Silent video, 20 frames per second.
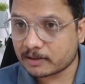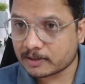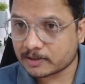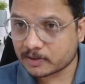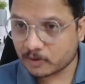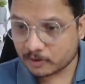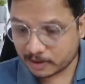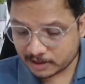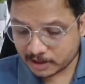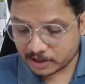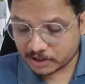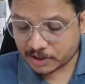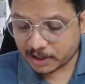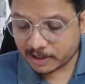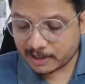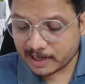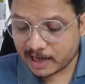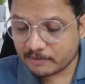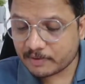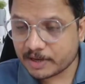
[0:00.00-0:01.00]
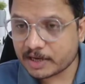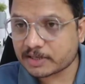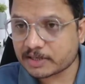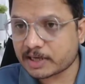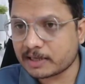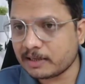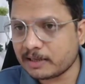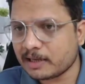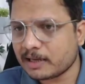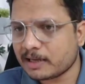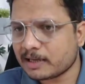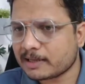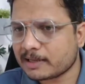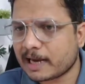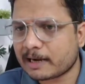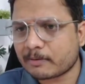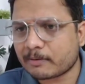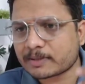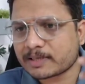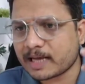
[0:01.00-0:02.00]
So initial deviation,
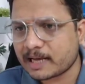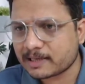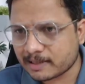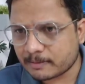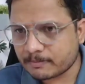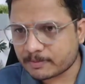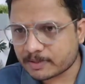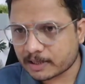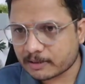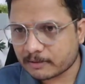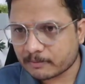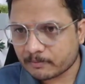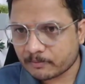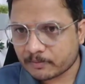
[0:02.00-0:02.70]
that was assumption,